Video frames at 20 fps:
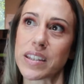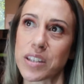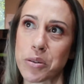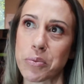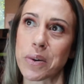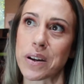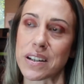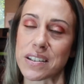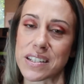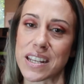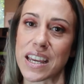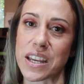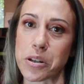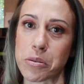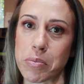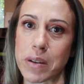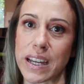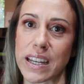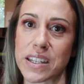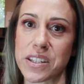You want to take your
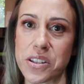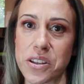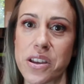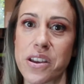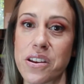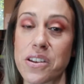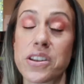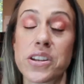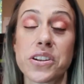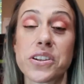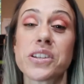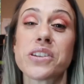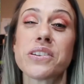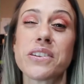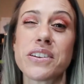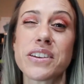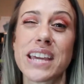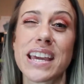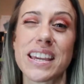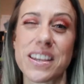bike.
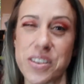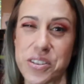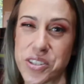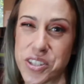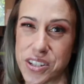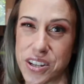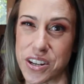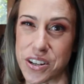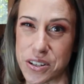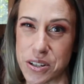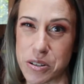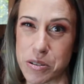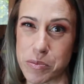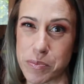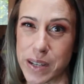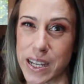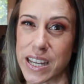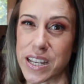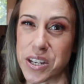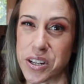You get used to your own
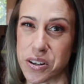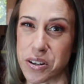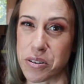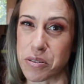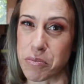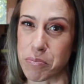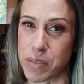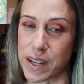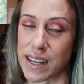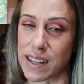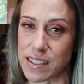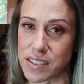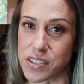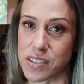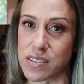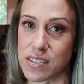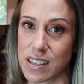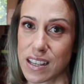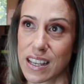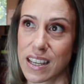bike, your own
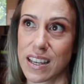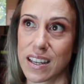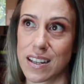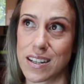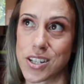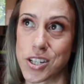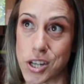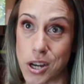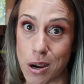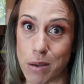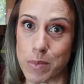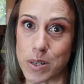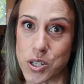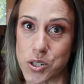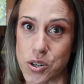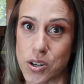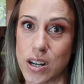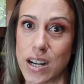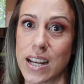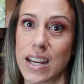bike's
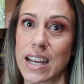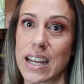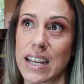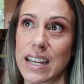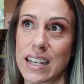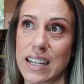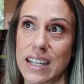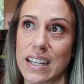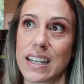geometry,